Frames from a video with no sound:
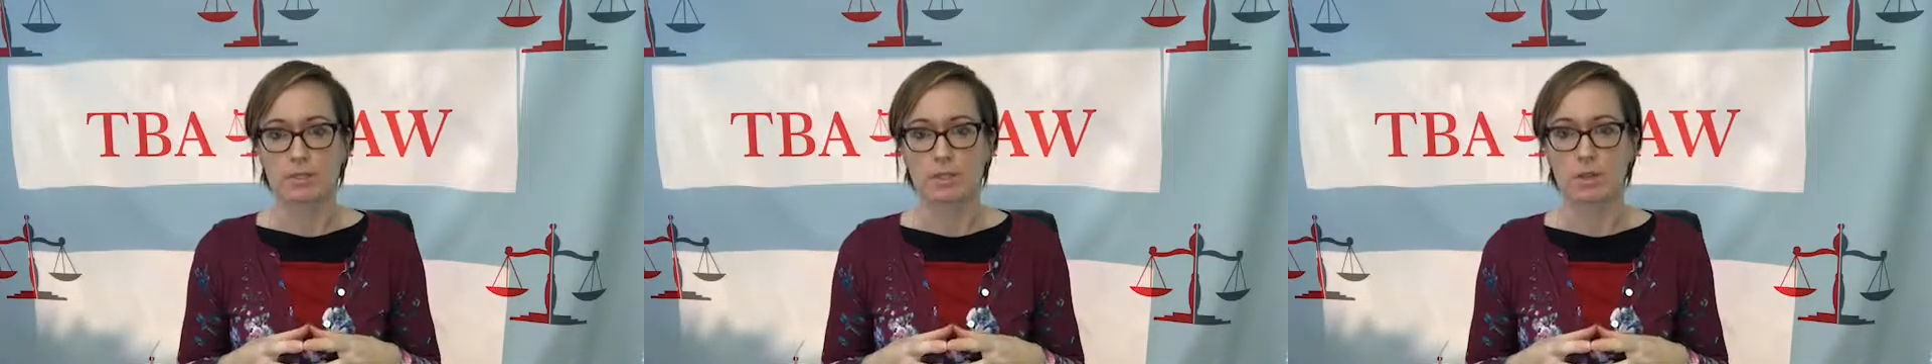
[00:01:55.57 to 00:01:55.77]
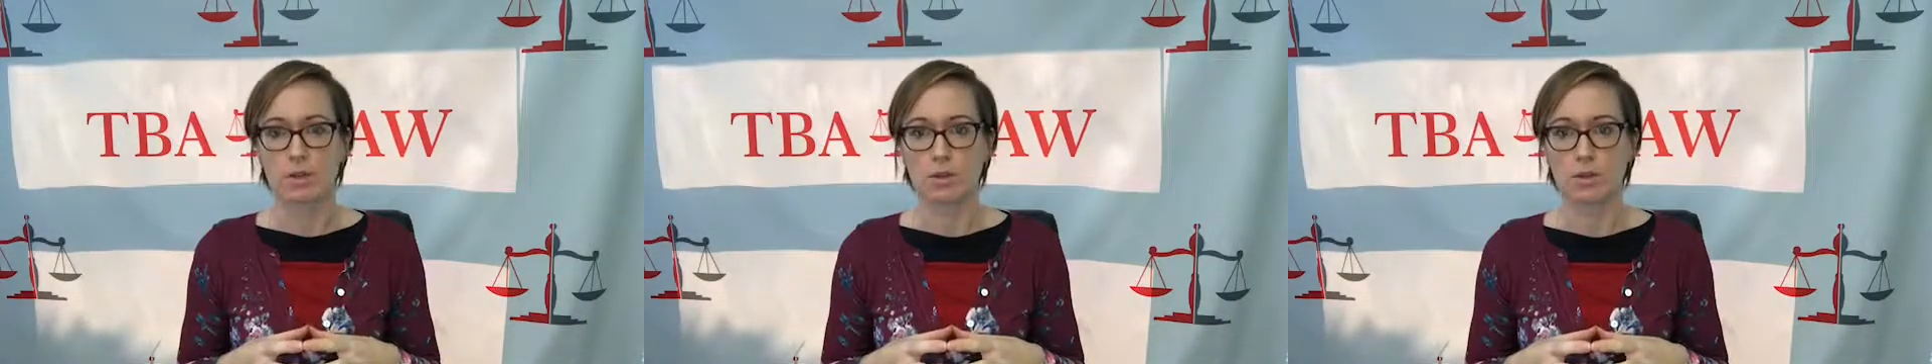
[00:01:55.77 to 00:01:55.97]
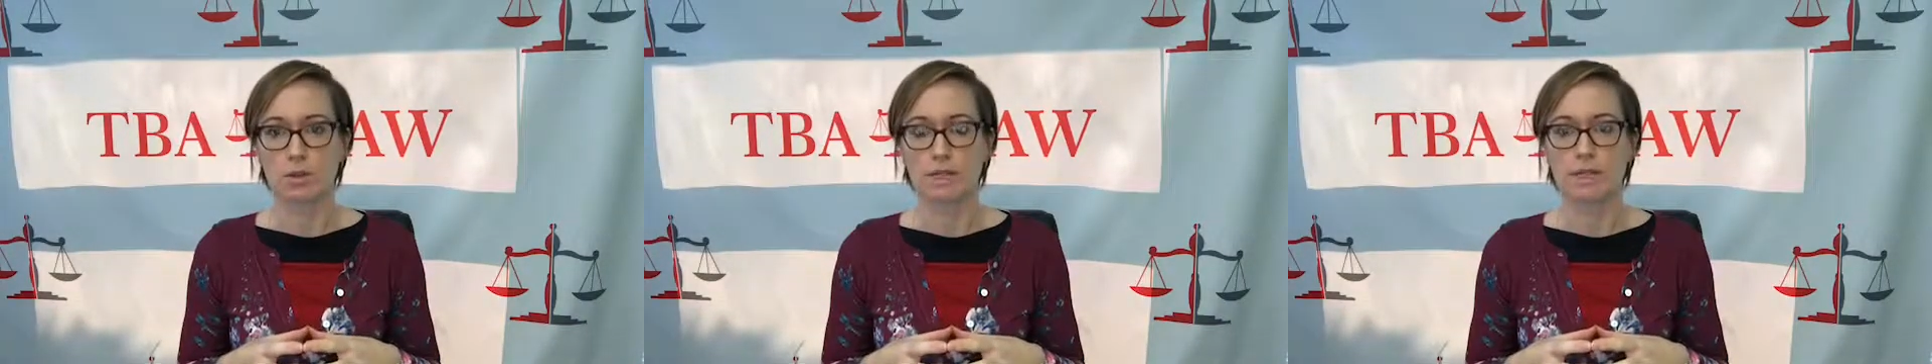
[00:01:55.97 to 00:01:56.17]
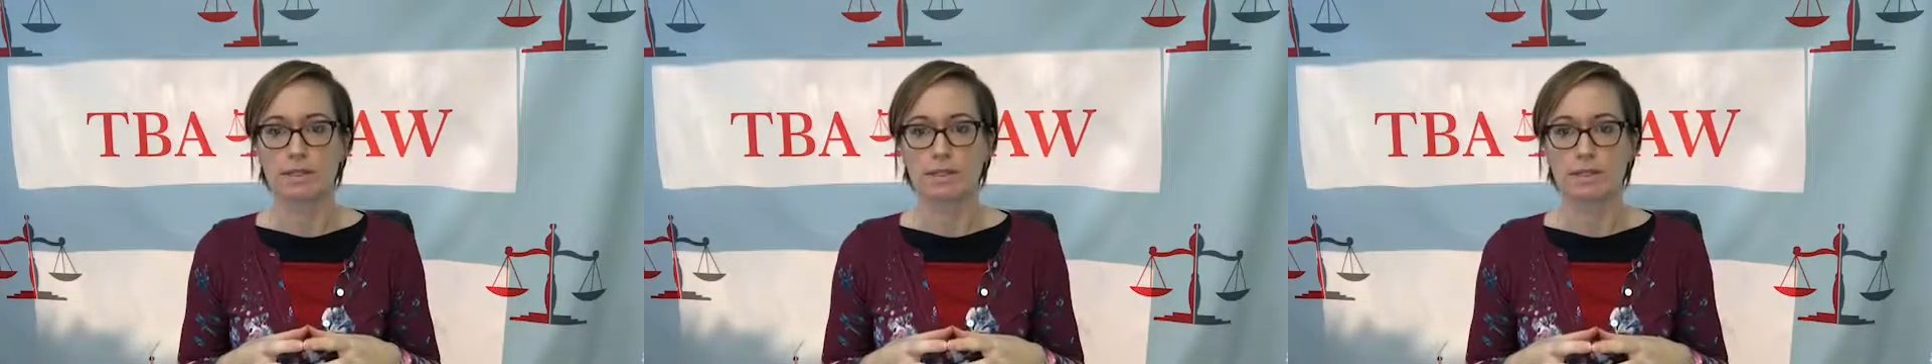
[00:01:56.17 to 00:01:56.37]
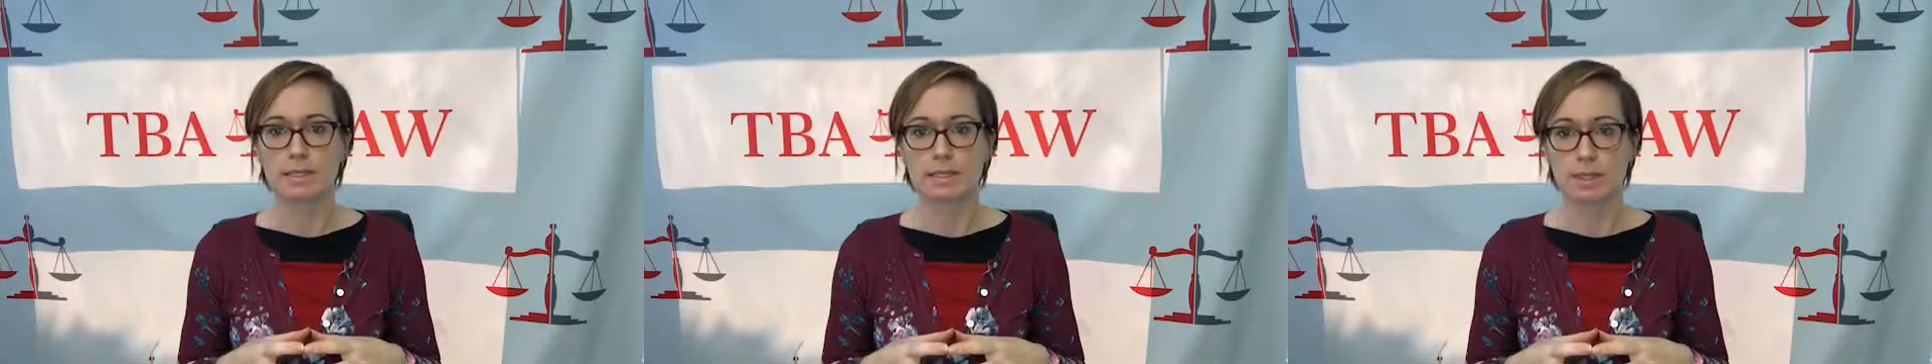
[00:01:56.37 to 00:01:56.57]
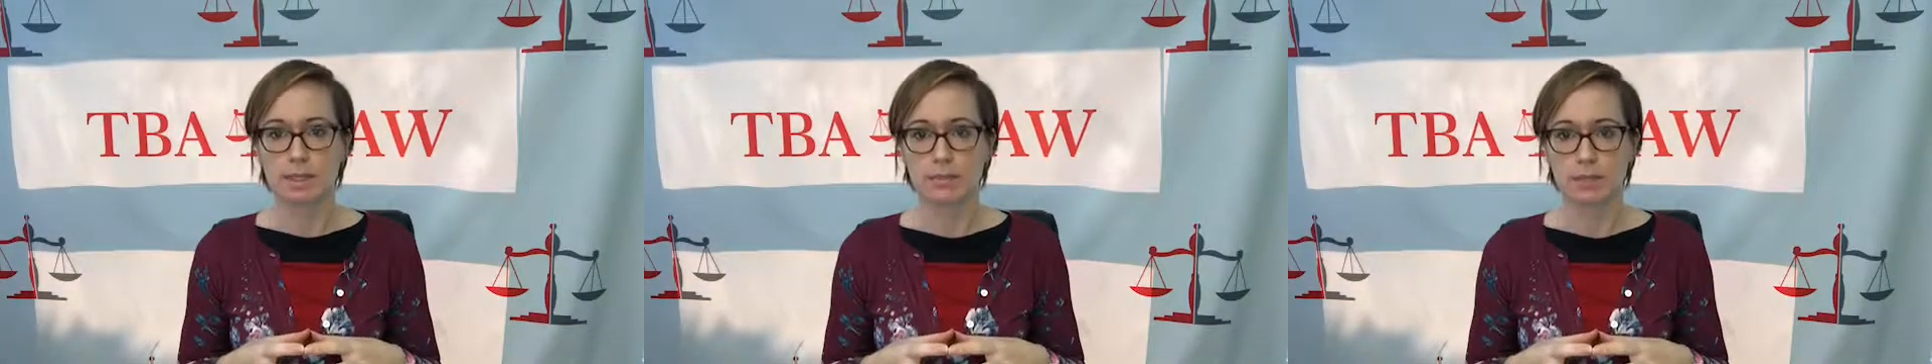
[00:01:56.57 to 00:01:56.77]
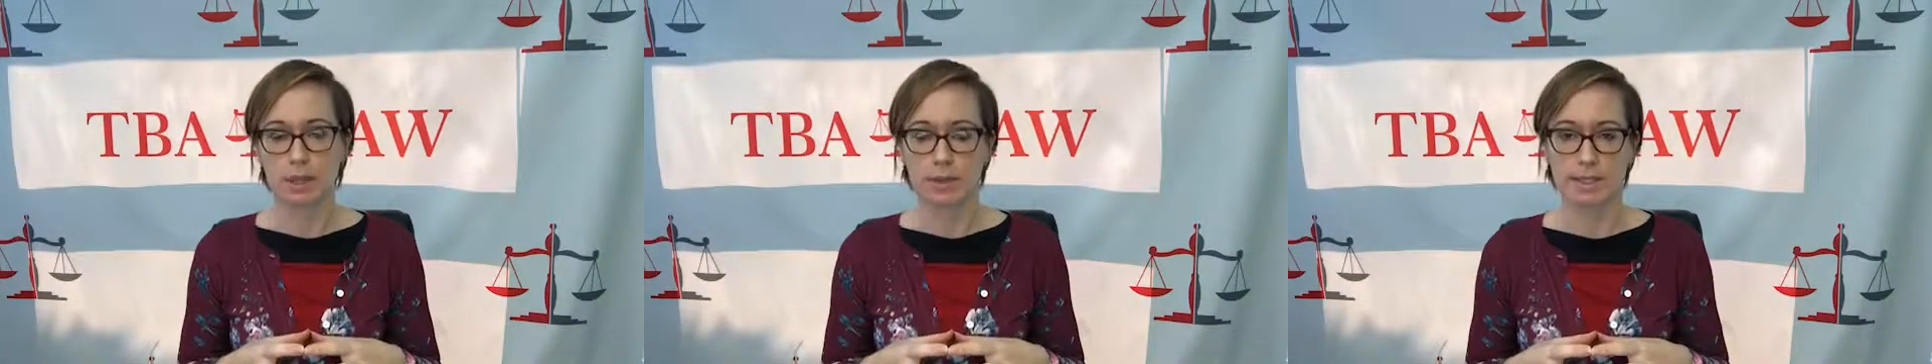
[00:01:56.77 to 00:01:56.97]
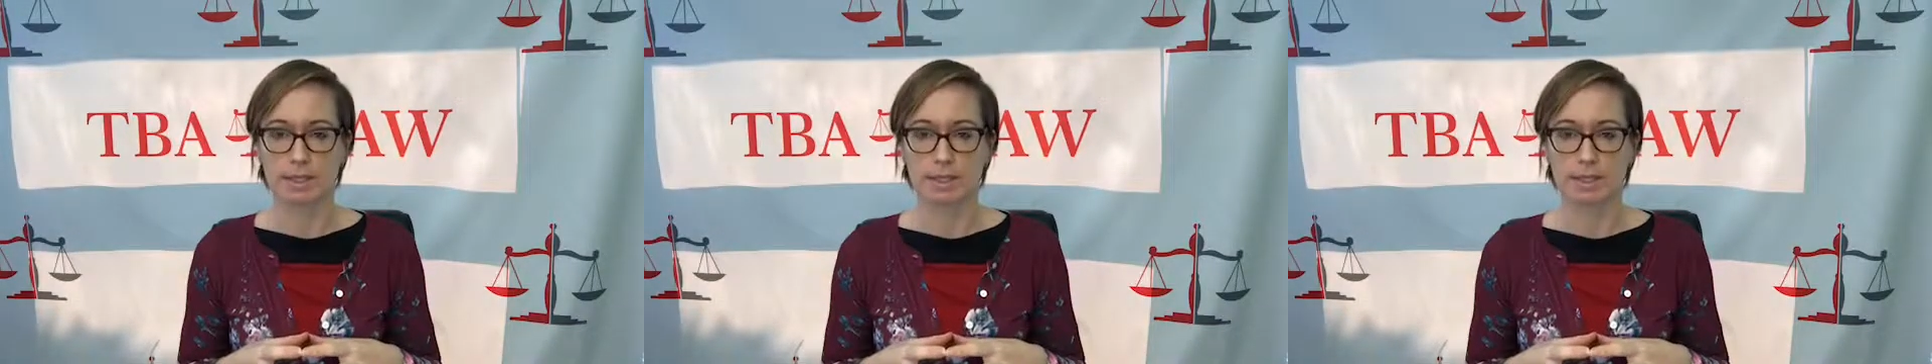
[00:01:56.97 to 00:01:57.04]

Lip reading: So instead of going